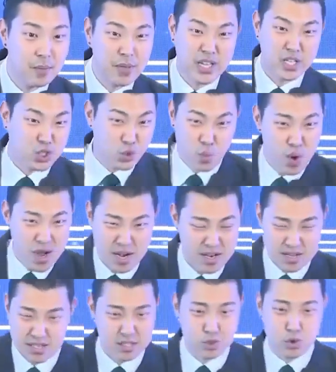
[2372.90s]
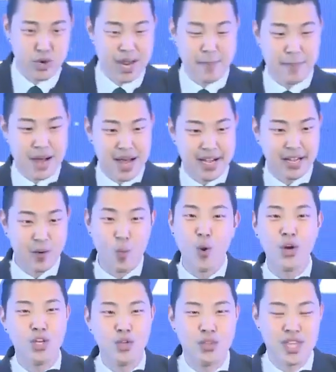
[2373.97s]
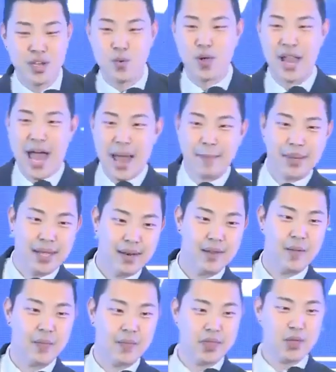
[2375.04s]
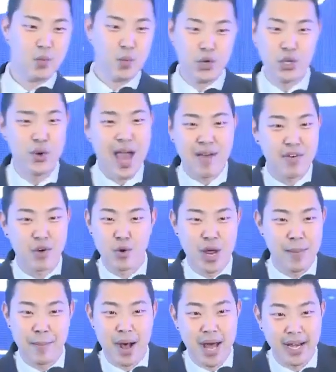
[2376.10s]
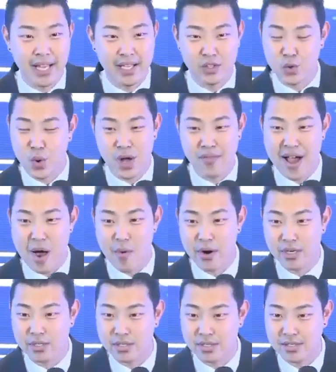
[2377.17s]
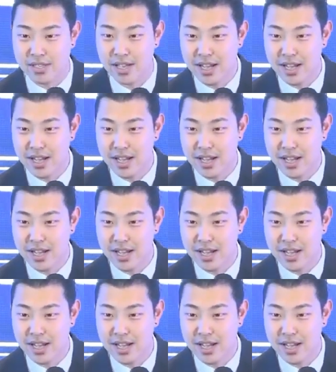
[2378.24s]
because you want a great body. What do you think will happen? Will you have a great body in 12 hours?